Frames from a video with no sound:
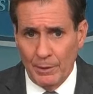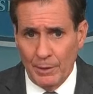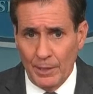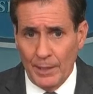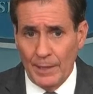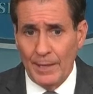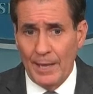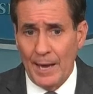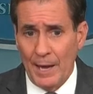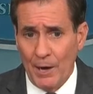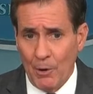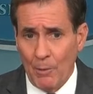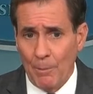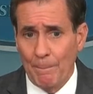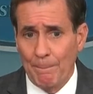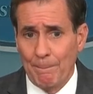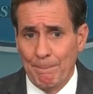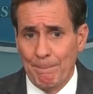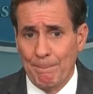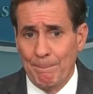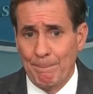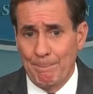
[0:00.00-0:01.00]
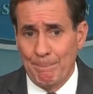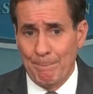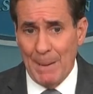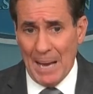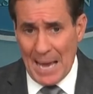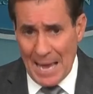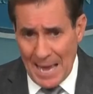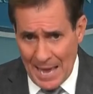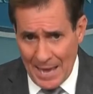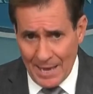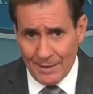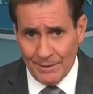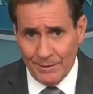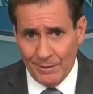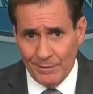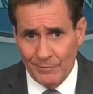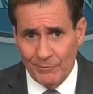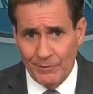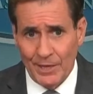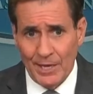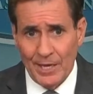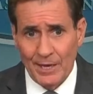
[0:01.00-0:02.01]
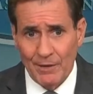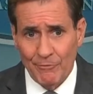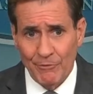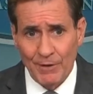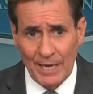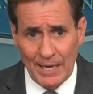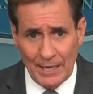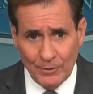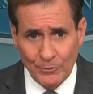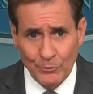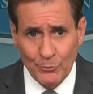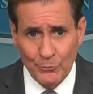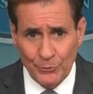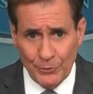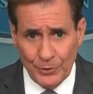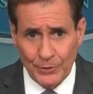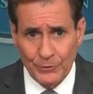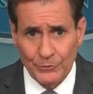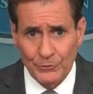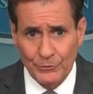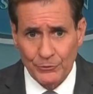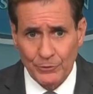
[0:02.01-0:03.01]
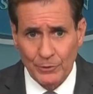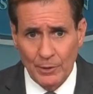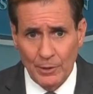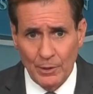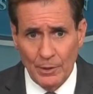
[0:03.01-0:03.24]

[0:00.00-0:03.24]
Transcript: and how bad they have handled this.